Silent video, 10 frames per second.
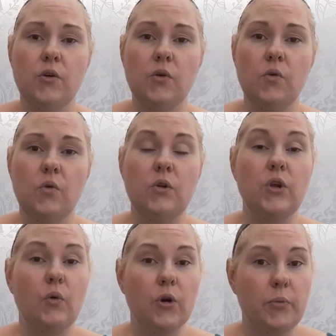who
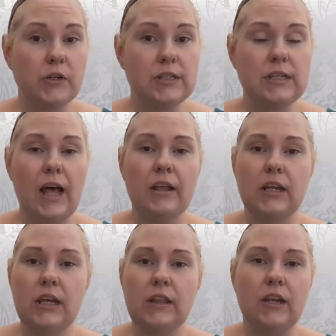know her
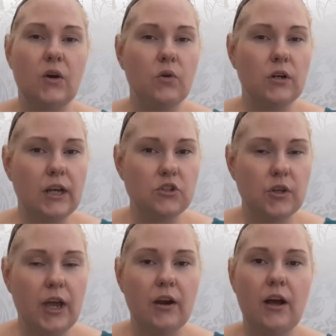personality, they know her
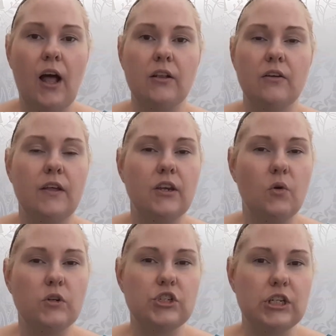natural hair color, they
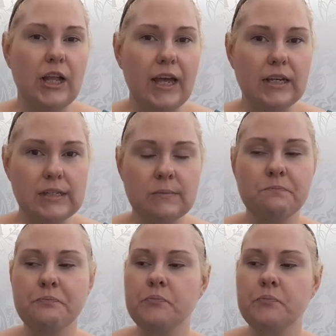know what she likes.